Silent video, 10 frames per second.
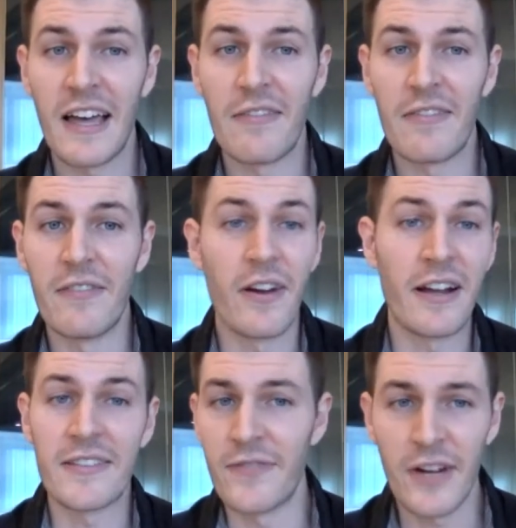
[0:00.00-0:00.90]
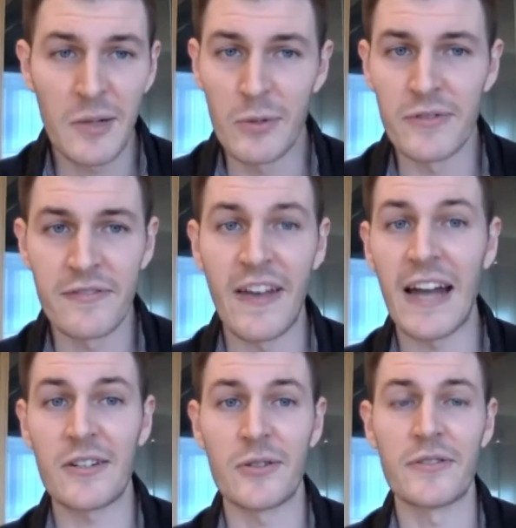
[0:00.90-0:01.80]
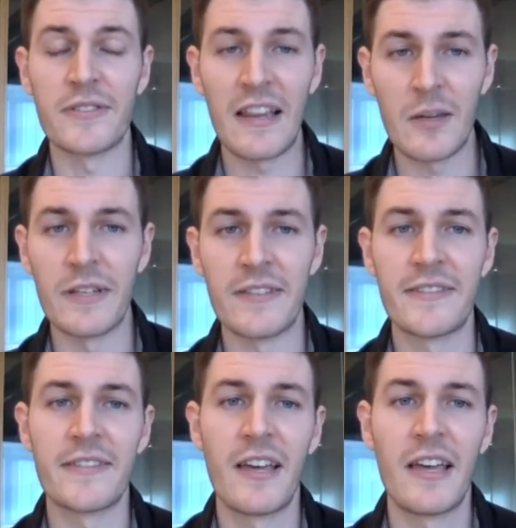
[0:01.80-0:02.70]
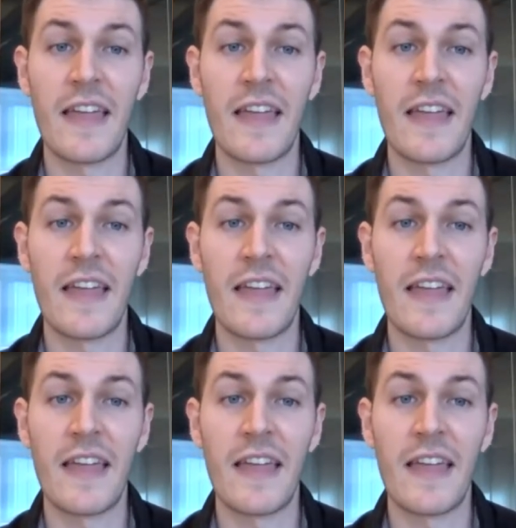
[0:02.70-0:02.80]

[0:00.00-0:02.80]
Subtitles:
of the various variables and factors and elements